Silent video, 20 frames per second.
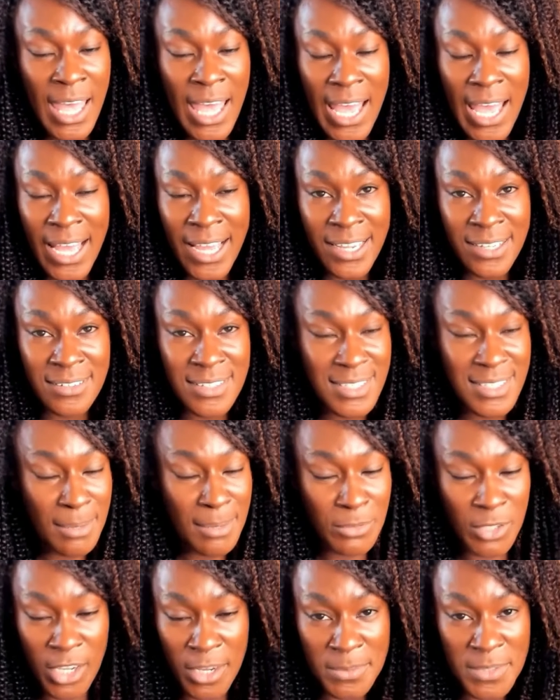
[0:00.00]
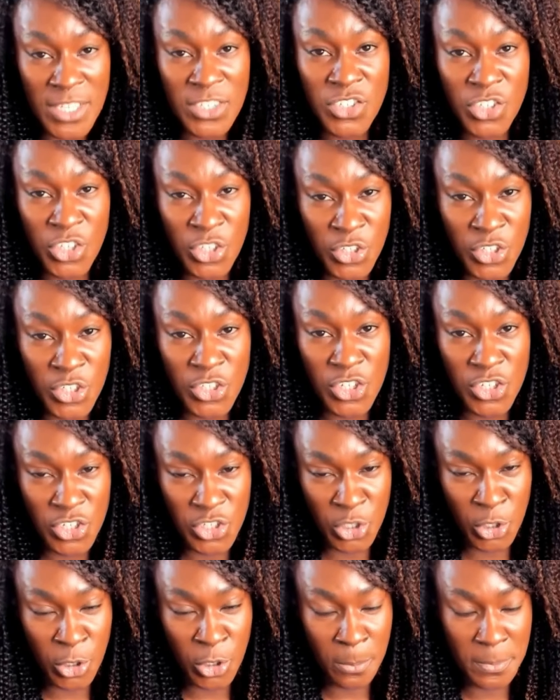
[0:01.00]
And sometimes it's good to
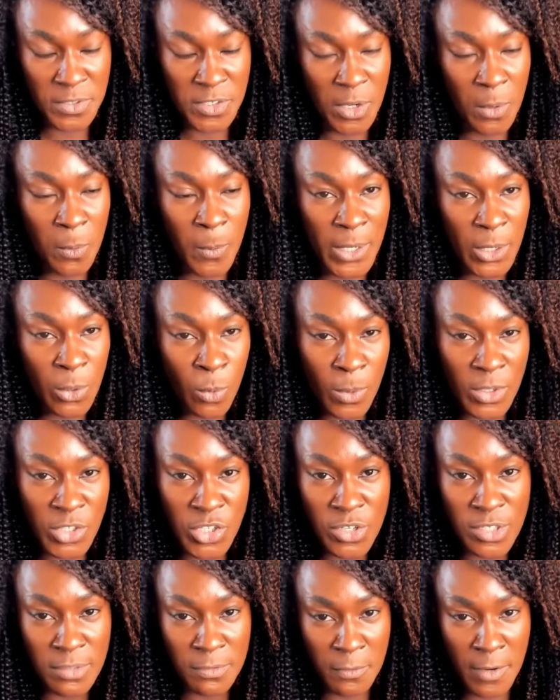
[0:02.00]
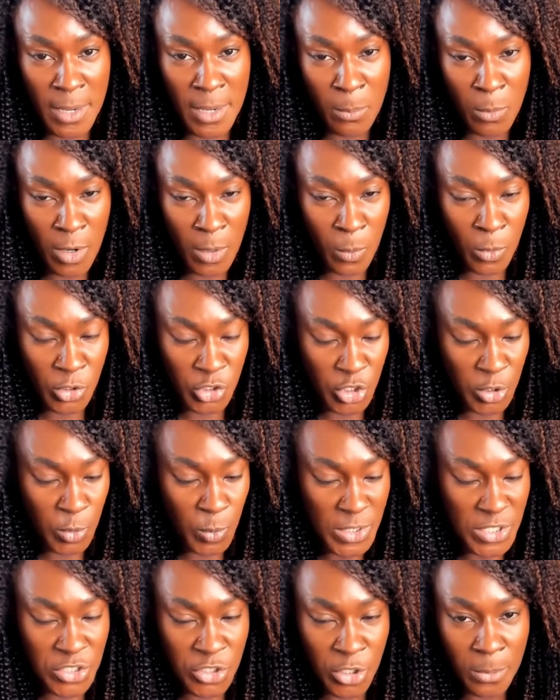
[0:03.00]
stop. So we always use a framework. What should we
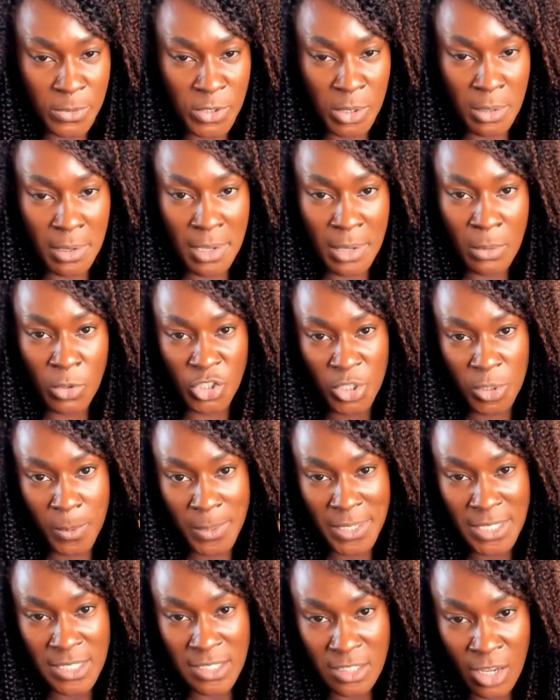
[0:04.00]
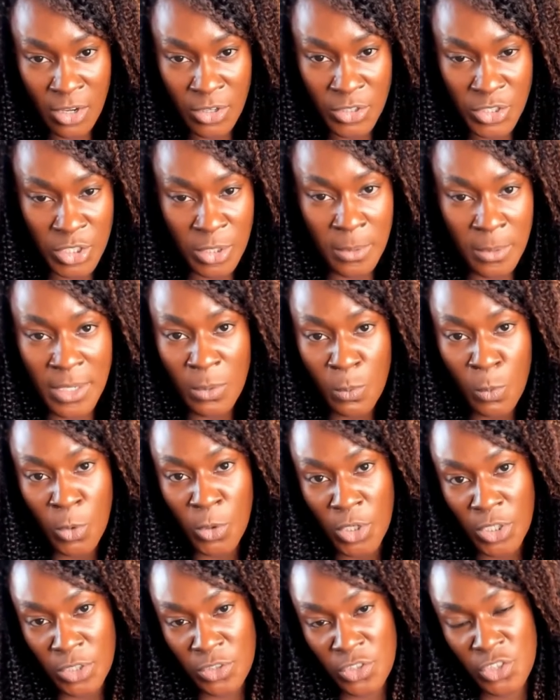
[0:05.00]
stop doing? What should we start doing? What
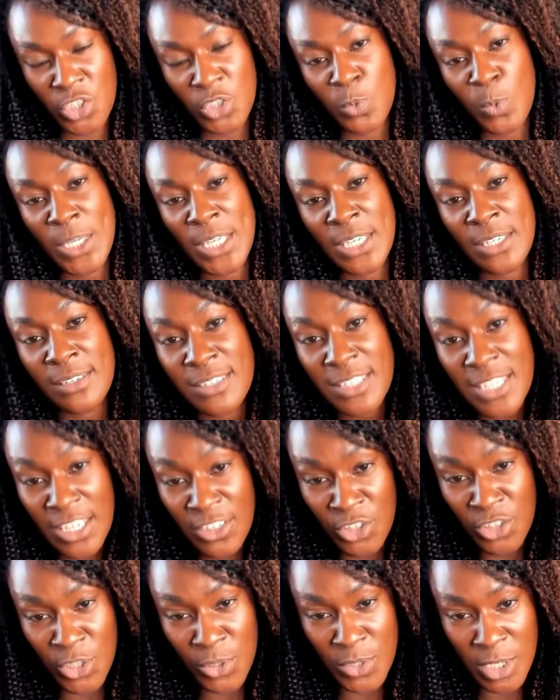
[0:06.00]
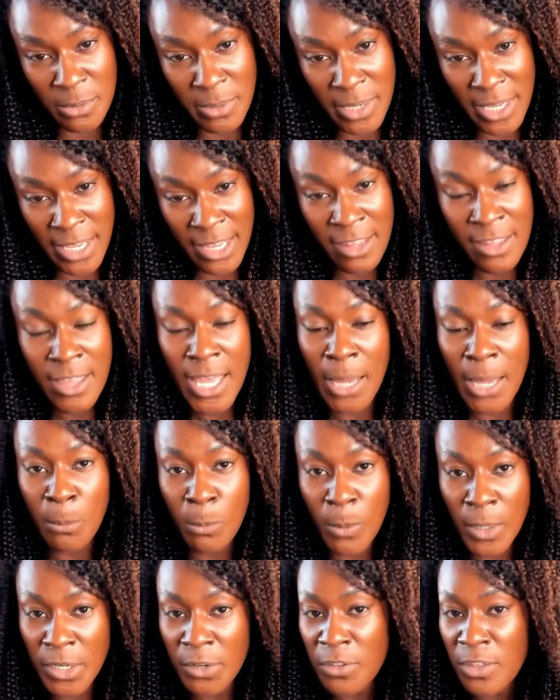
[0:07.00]
should we continue doing? And
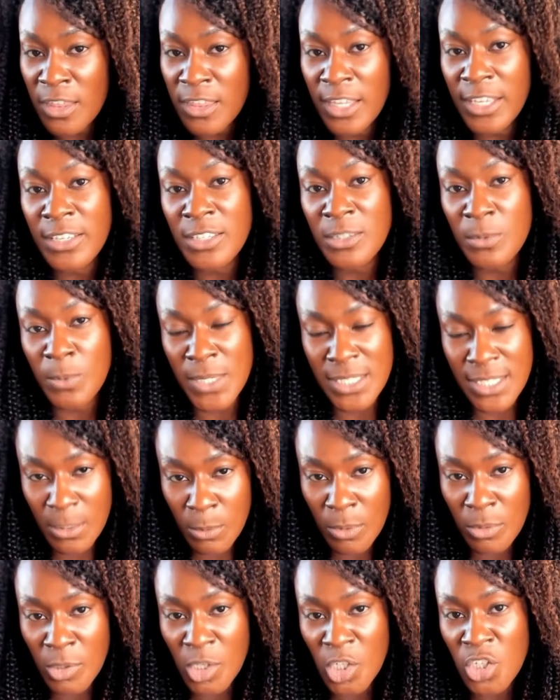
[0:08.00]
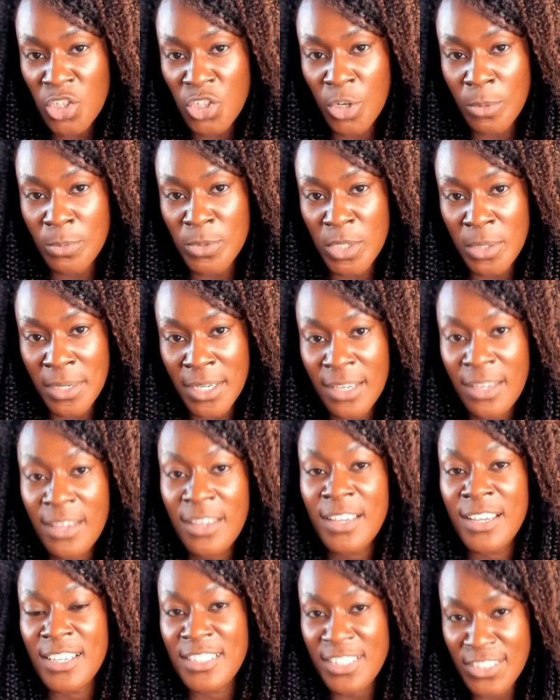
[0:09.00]
one of the things we said we were going to stop doing
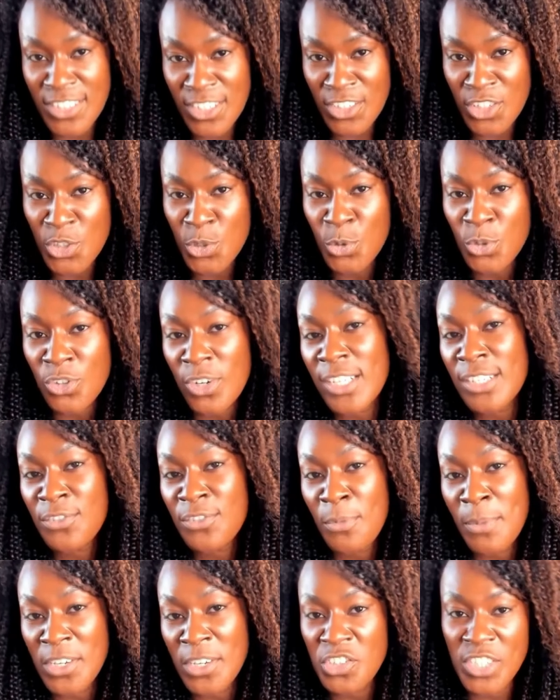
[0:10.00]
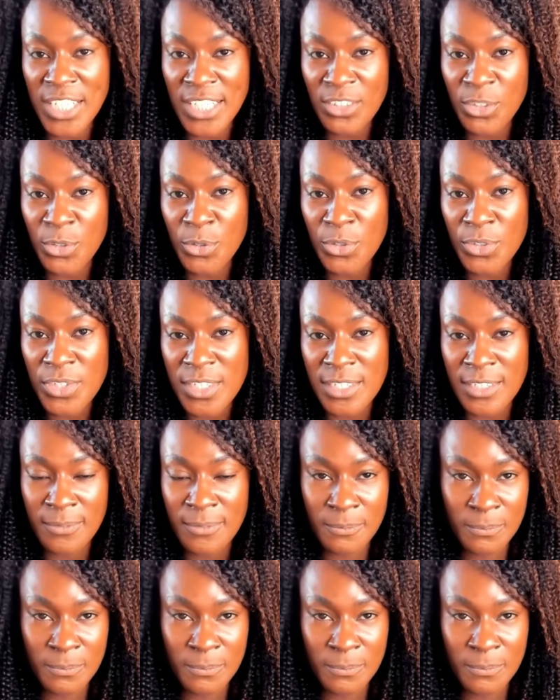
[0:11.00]
is a digital and transformation e-course.